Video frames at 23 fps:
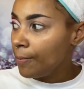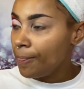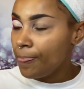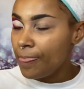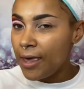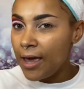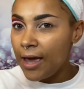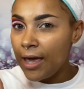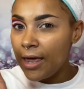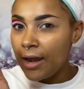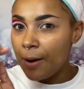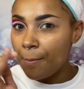
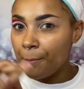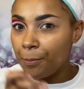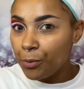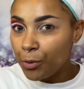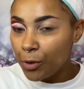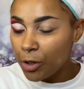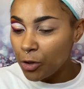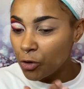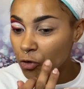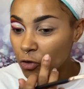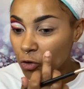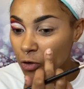And I'm
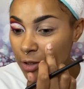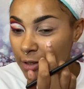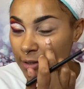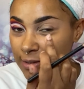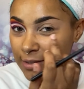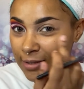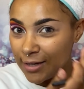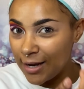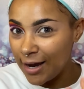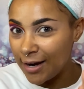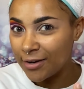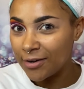pretty sure it's
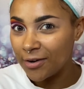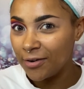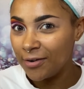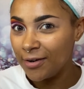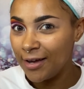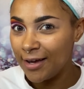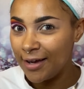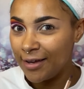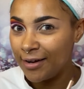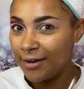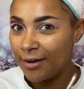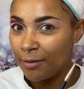not gonna
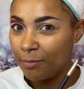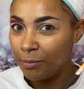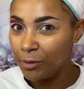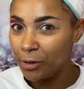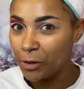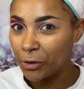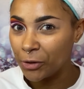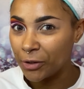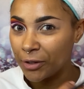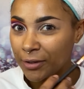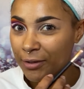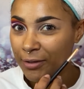end up
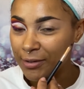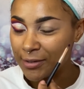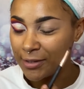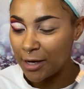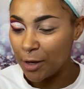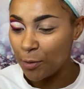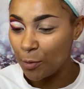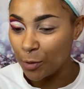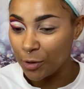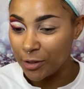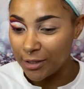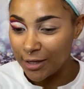looking the
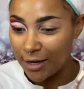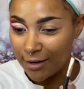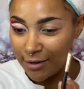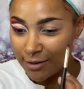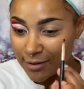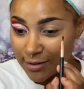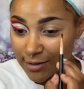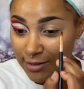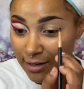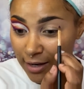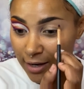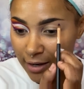same on the other
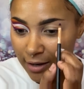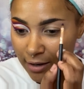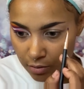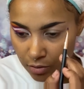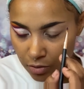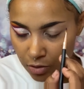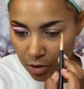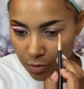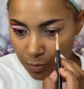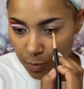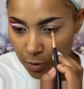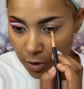side.
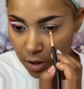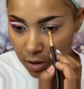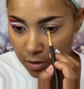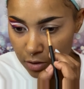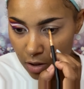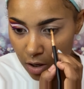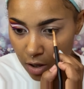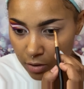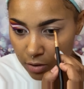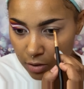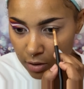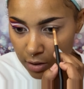Just because
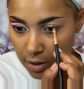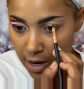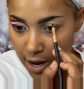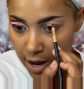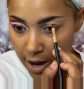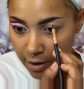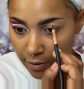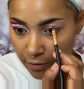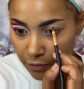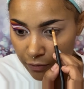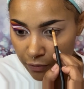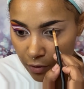also the
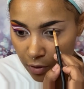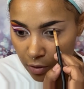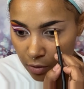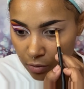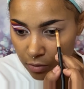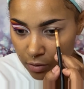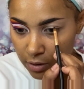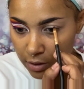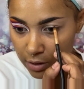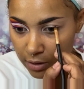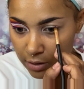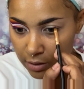eye
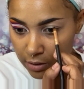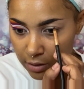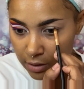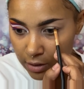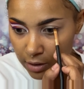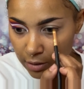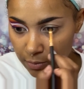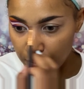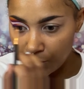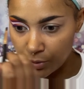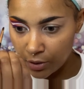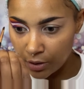fold is
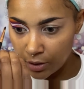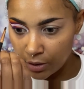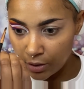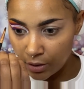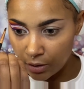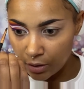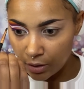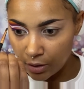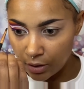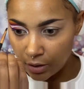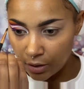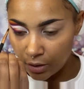deeper,
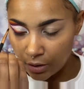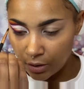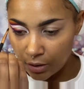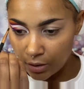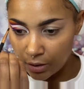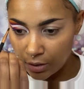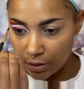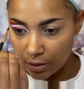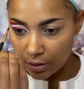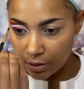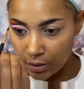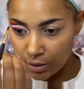
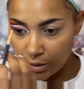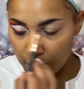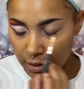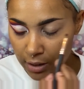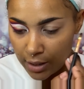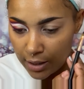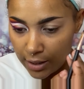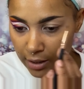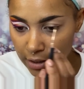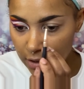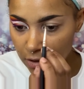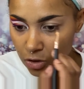
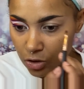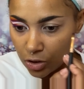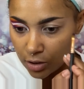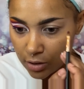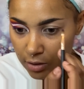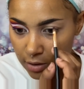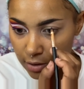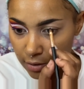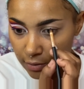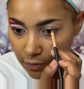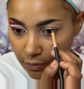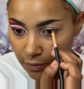like it's
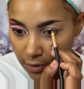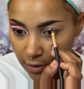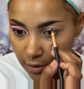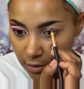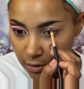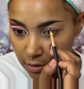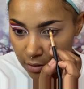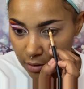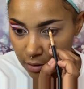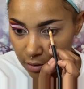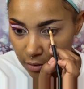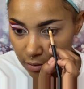just
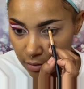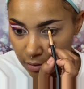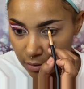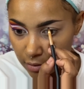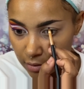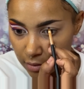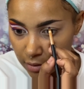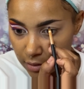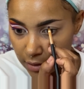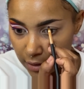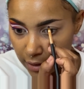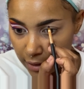different. So
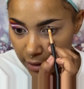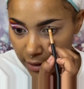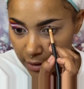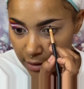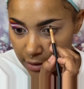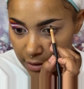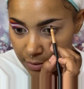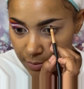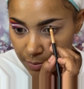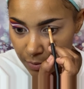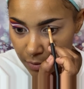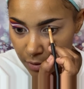the
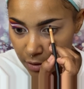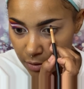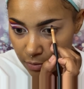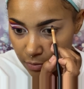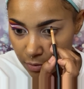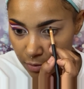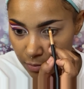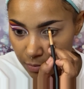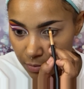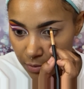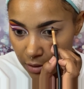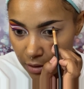highest point
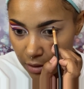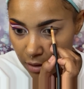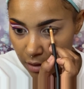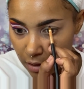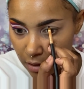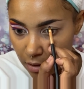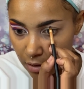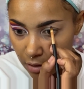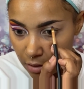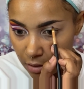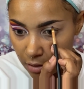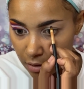would be
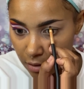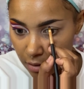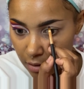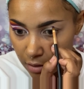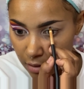here.